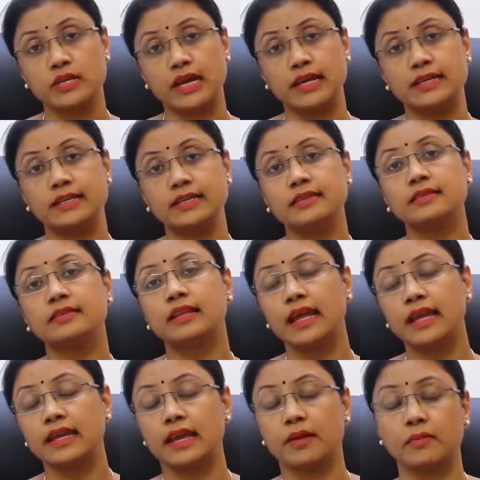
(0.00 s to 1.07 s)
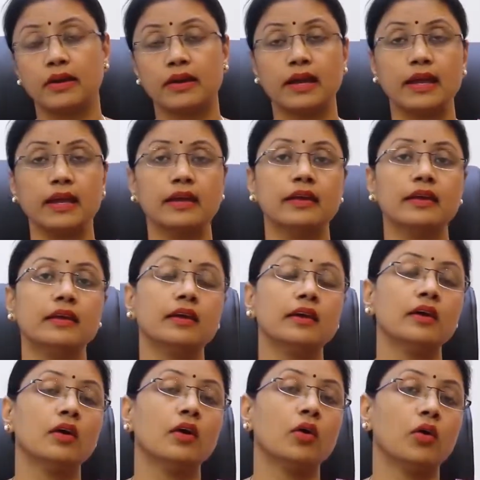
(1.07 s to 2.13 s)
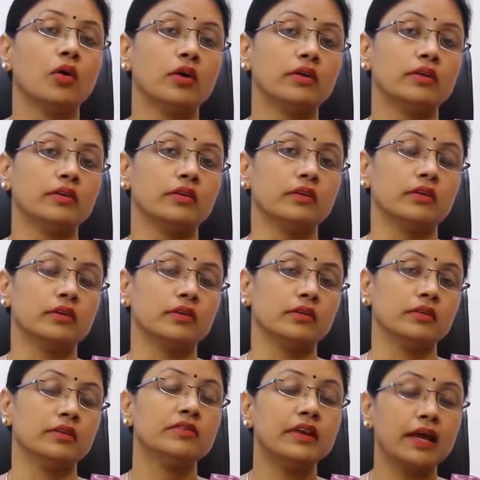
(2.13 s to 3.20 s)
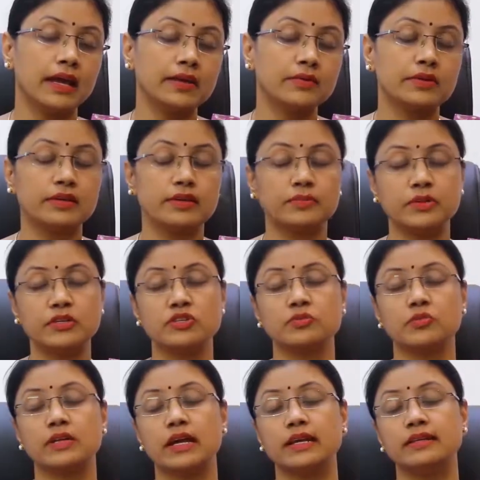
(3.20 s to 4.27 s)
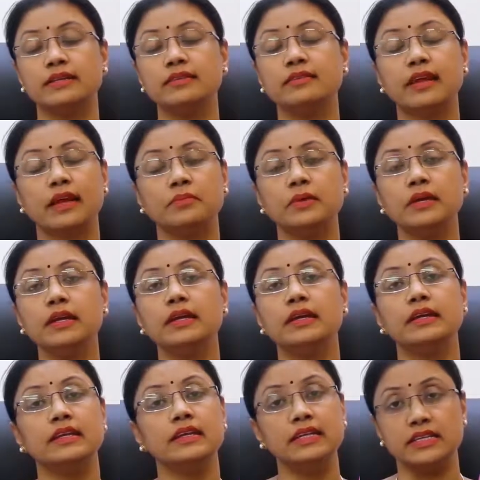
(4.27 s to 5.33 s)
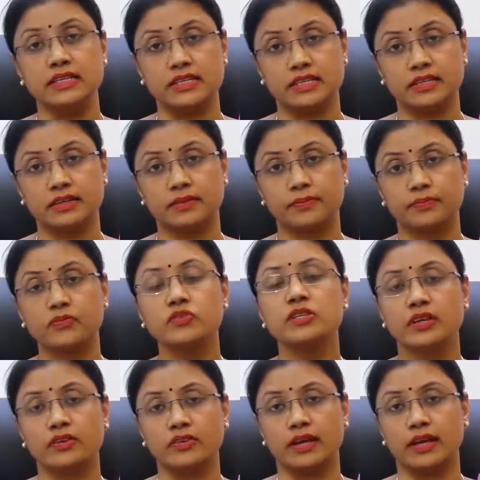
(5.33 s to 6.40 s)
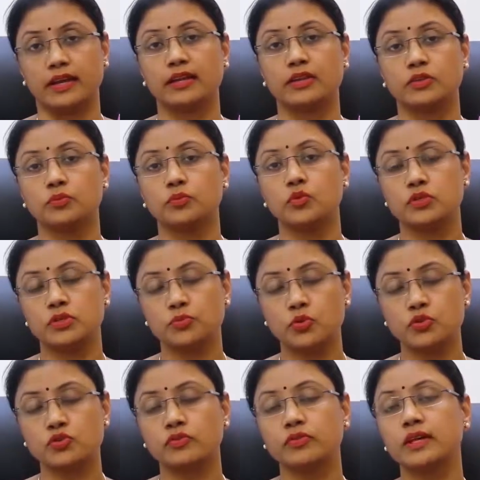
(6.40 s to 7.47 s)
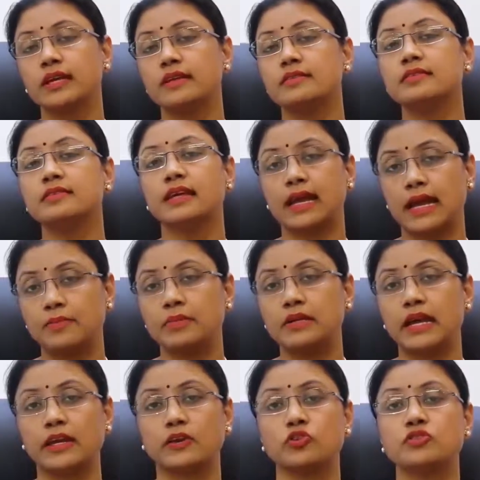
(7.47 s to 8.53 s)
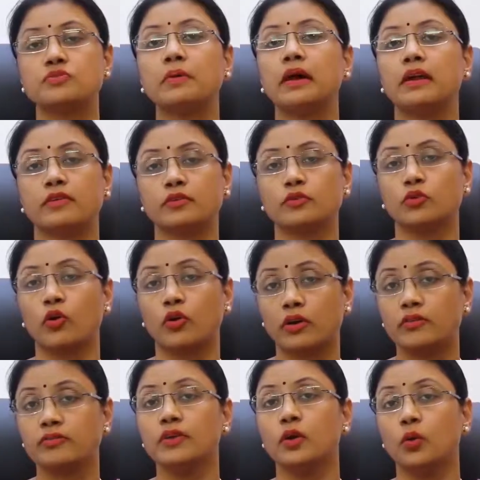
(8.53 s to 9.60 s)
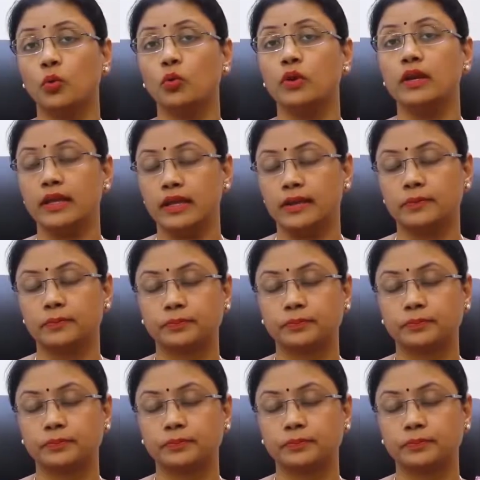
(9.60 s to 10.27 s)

modalities like MRI or even higher imaging modalities can be needed, which are rare. Most of the cases, they can be diagnosed by ultrasonography only.